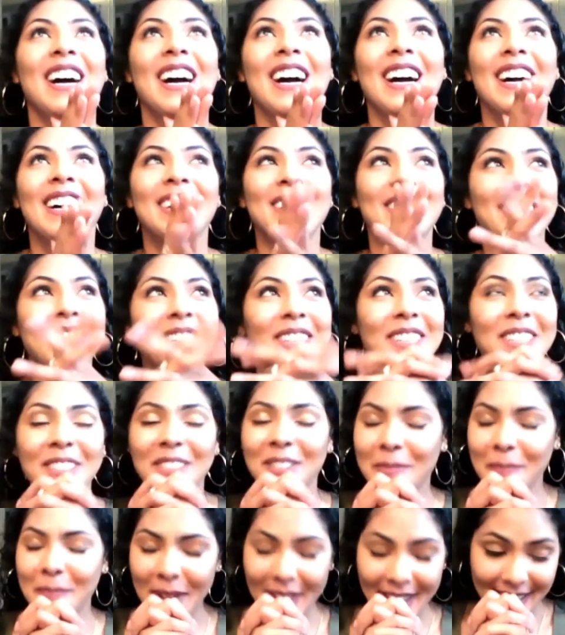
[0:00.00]

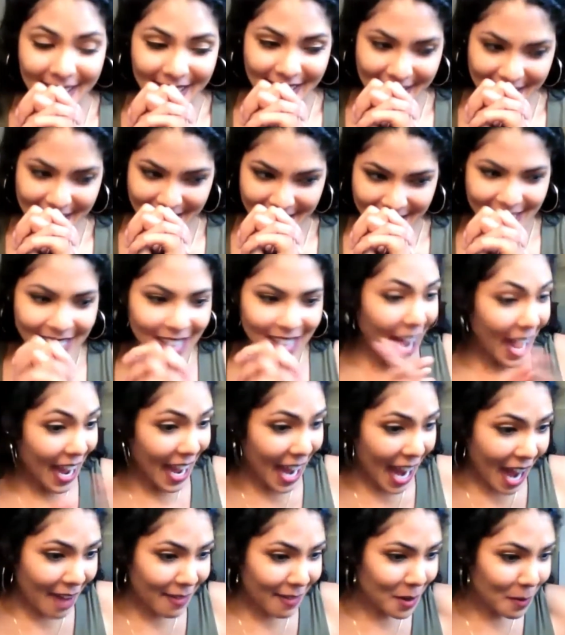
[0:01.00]
oh my goodness. I
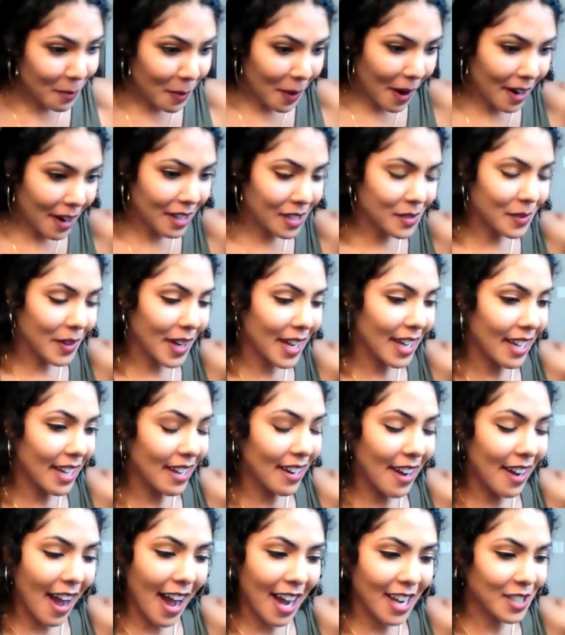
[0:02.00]
have your products right here
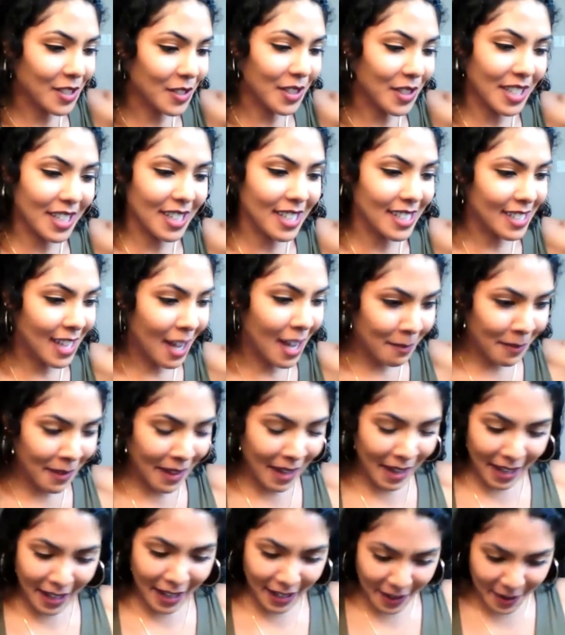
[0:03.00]
actually, because I'm
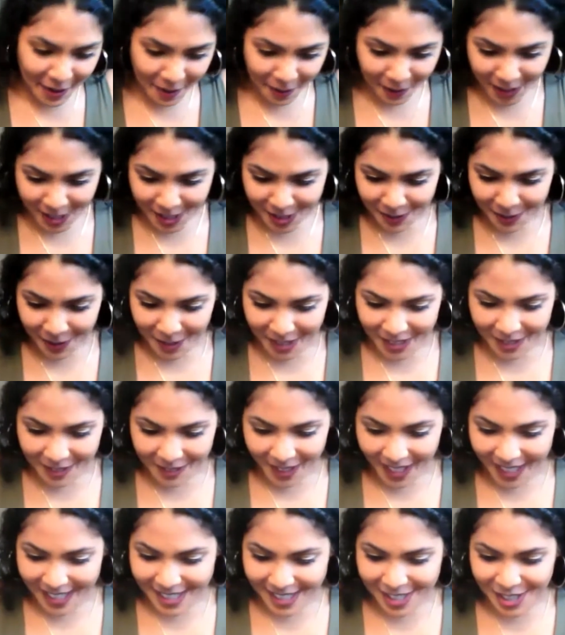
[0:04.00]
like, which one do
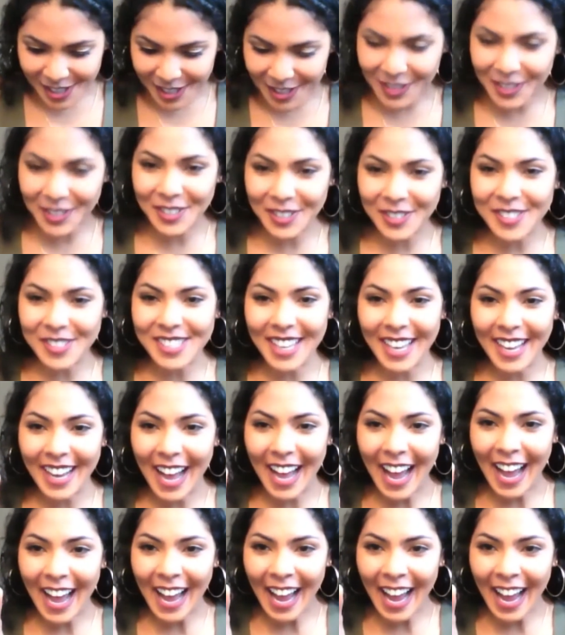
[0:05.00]
I choose? This